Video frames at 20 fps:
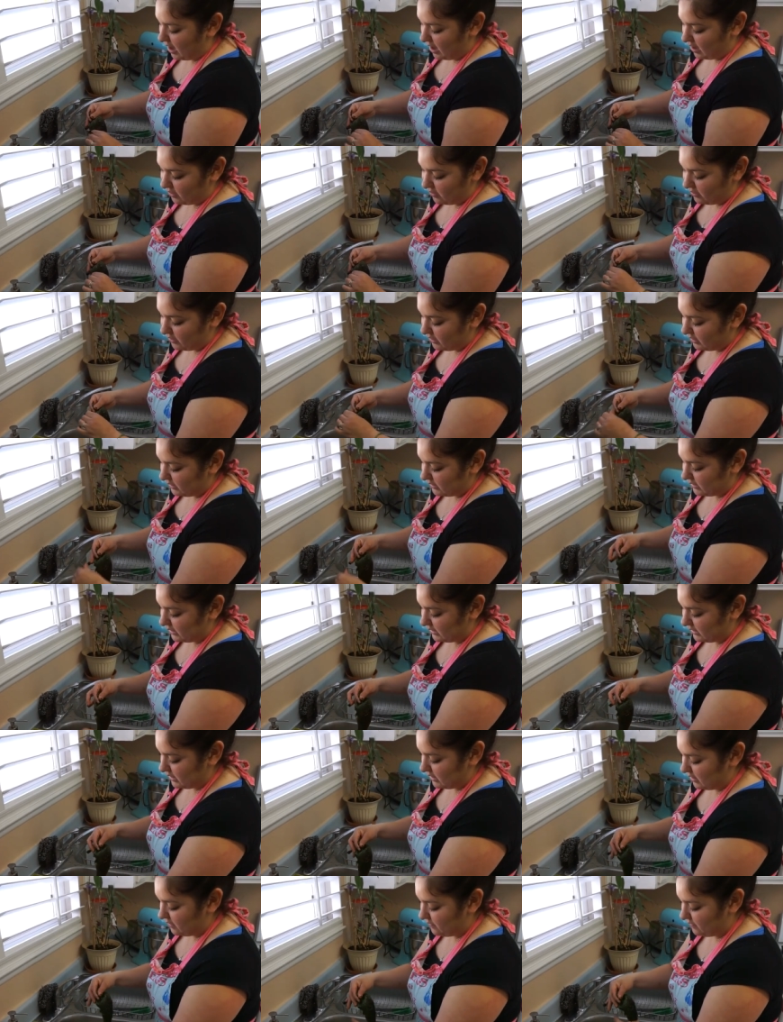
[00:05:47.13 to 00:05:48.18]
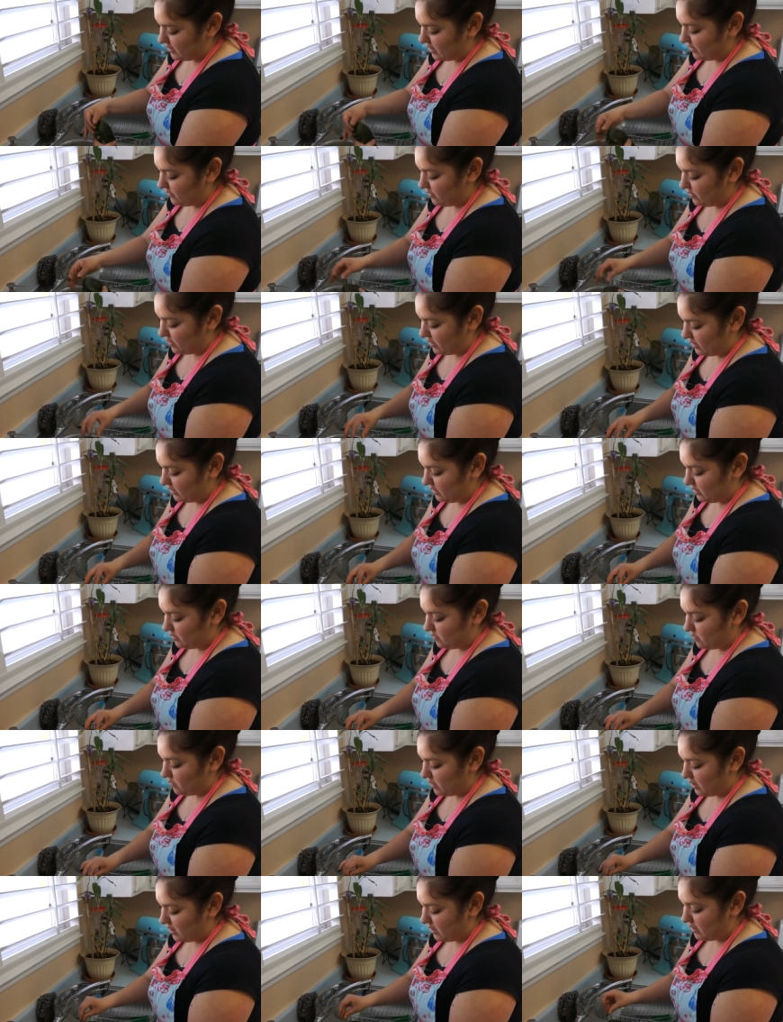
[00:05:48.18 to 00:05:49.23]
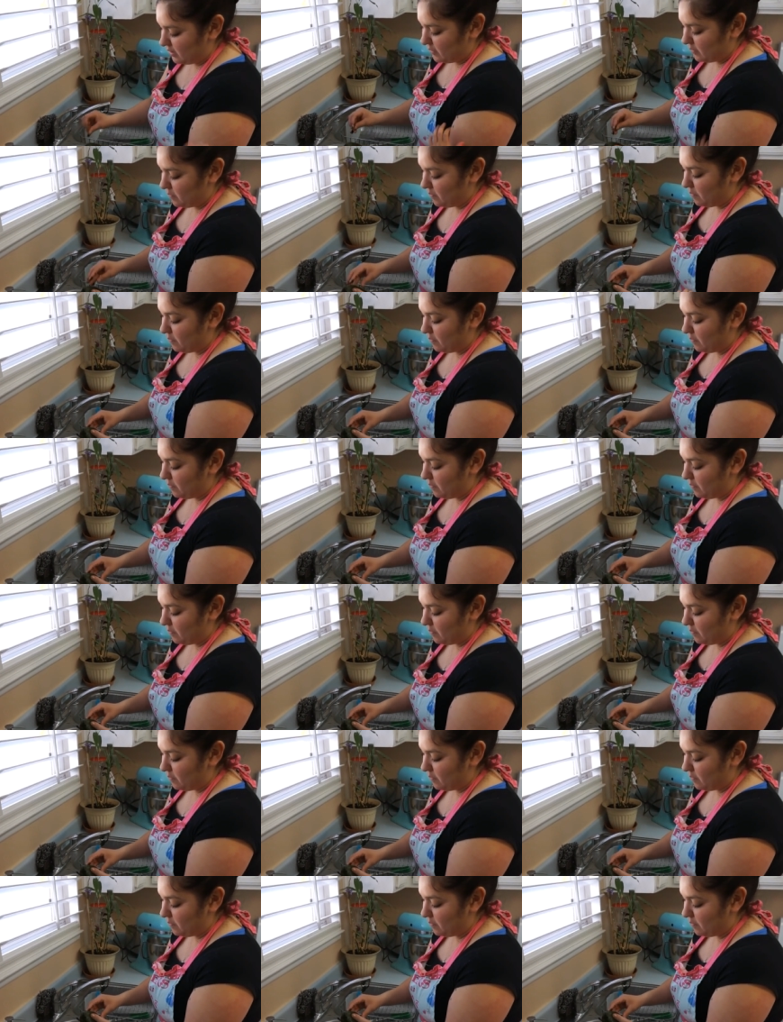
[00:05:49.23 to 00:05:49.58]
don't think it takes any flavor or anything away,